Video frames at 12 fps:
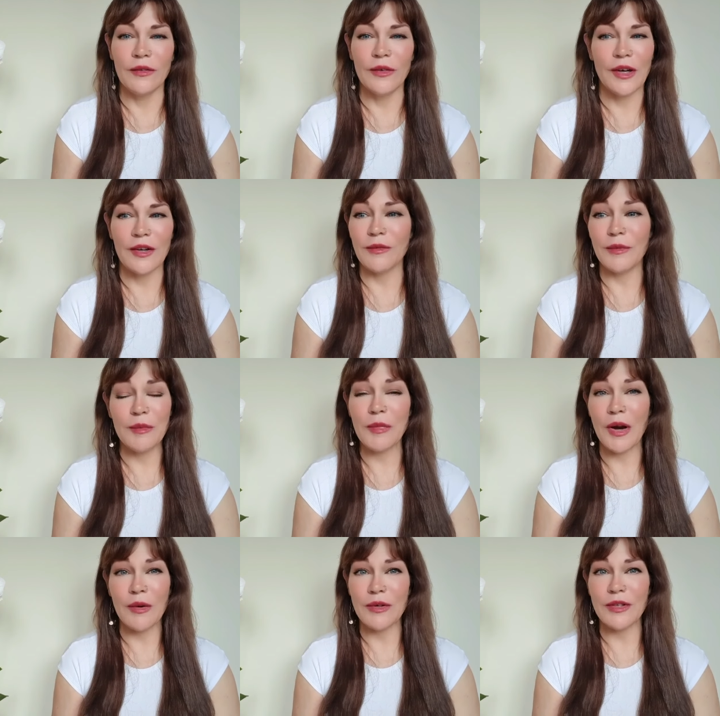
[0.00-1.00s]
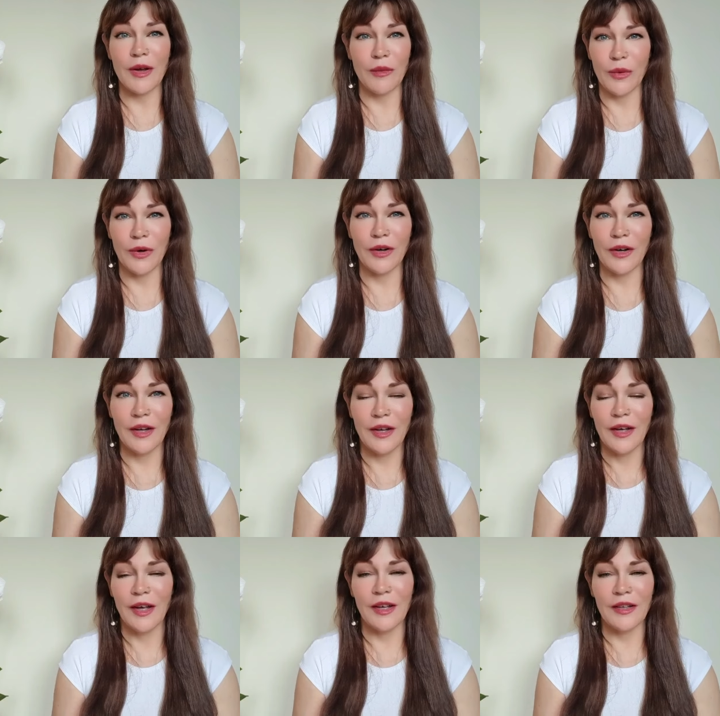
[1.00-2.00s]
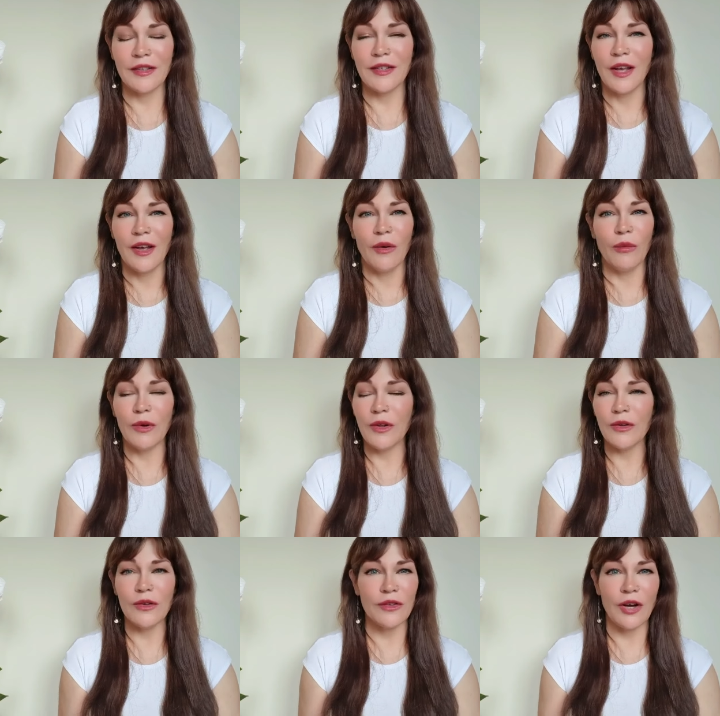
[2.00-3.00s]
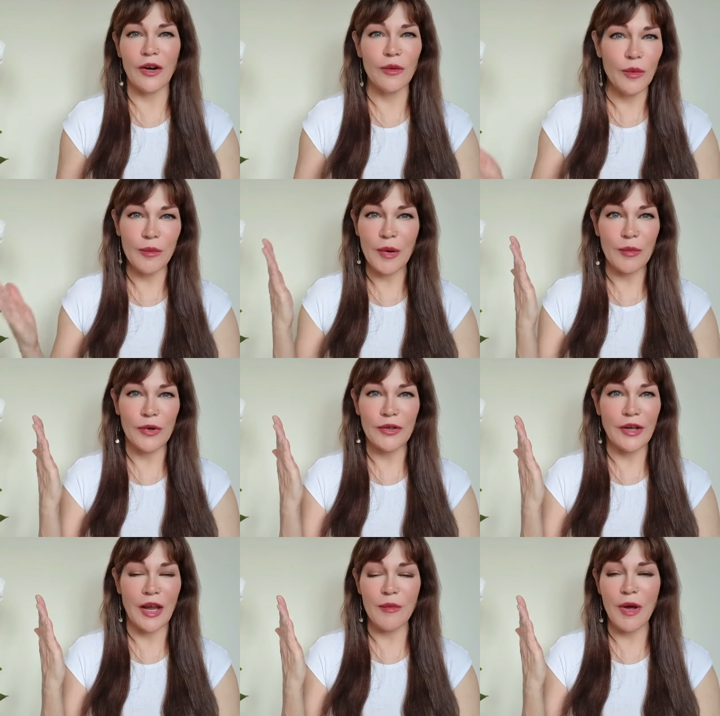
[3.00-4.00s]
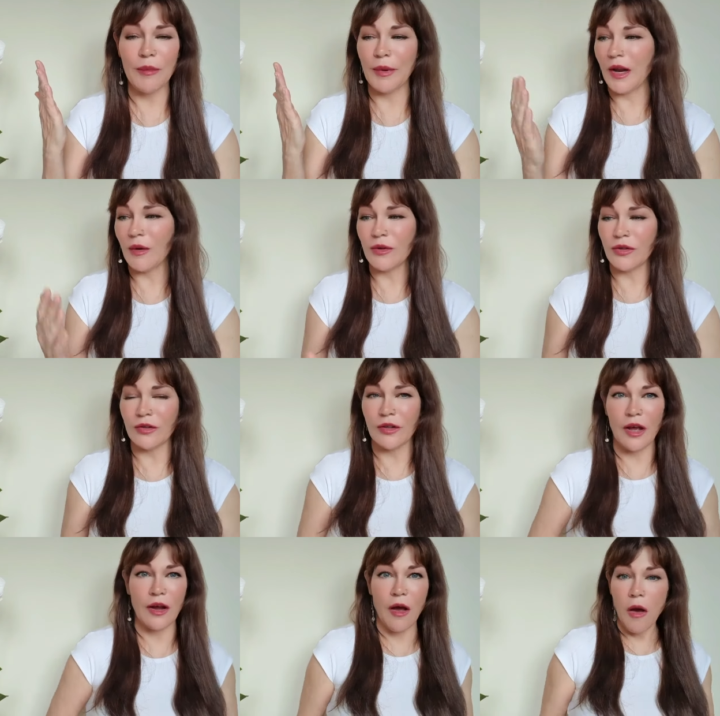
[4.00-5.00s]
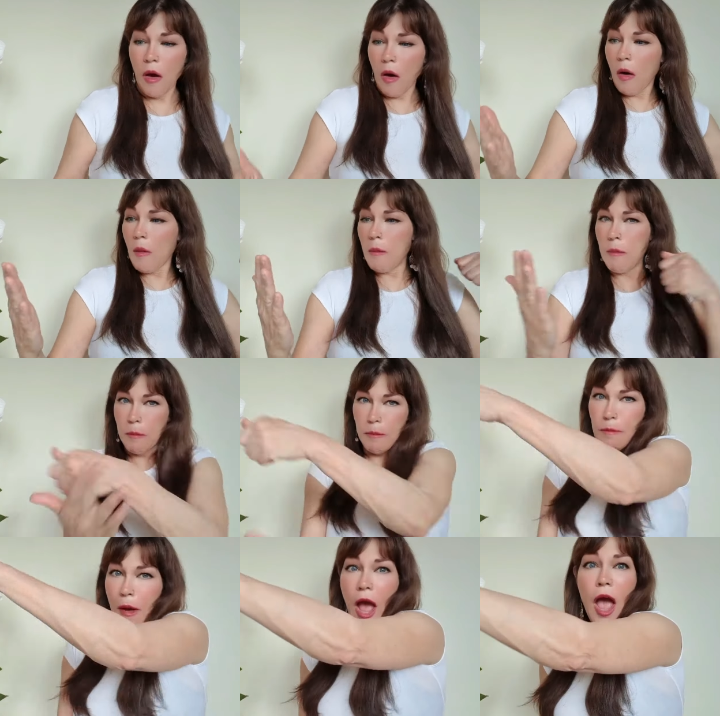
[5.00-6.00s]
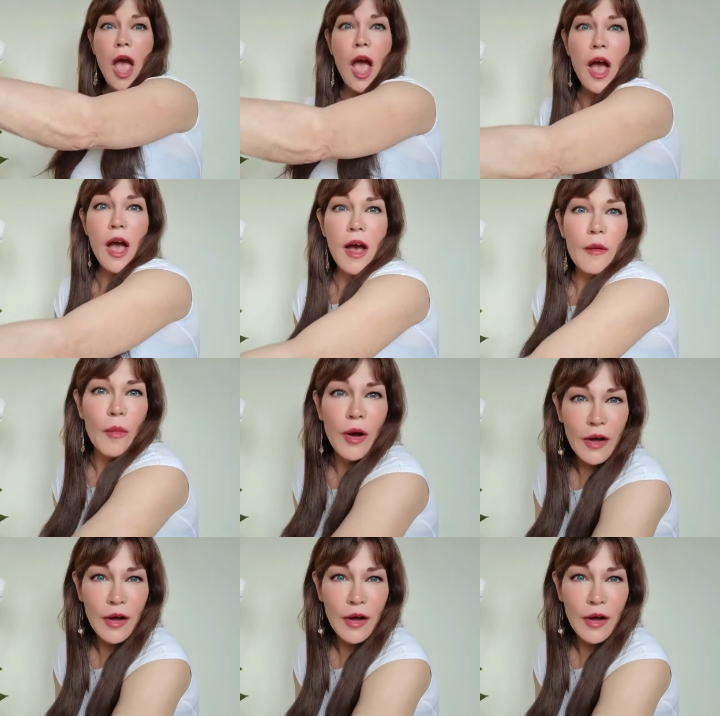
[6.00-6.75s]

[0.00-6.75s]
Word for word: when I remember I was at work and one of those terrible memories came up and I was just like, bam!